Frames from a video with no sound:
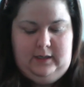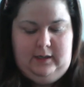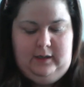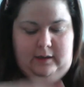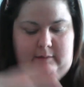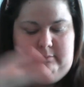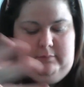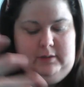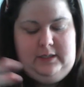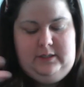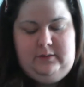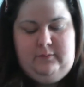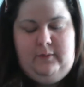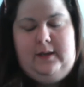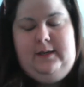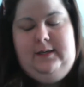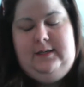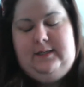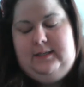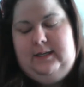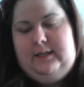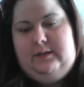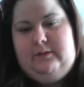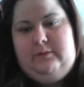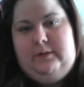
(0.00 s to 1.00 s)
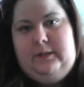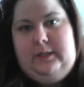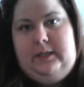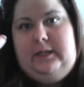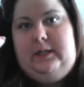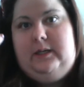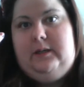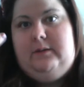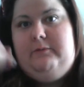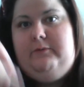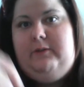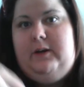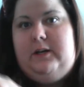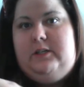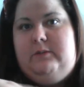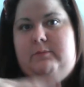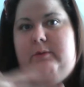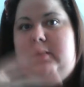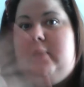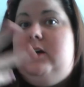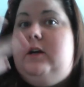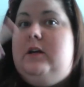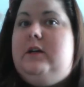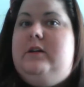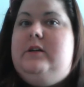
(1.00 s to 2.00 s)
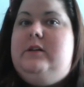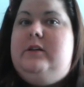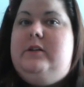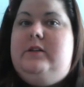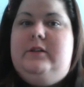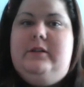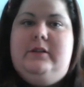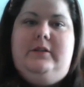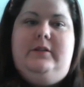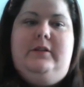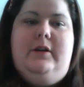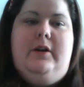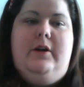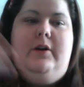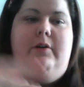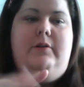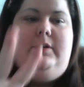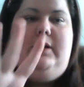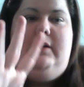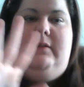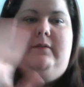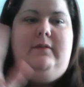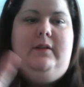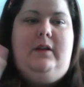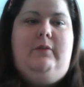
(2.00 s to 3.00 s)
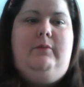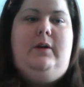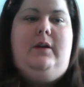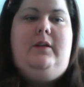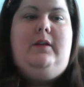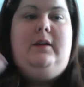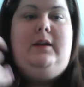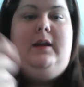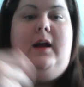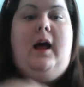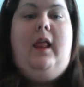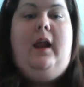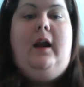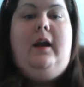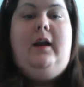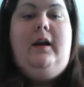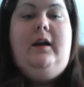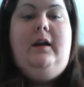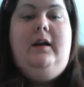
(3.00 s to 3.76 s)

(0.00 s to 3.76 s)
And plus Wendy's has really good fresh burgers, so definitely worth a dollar.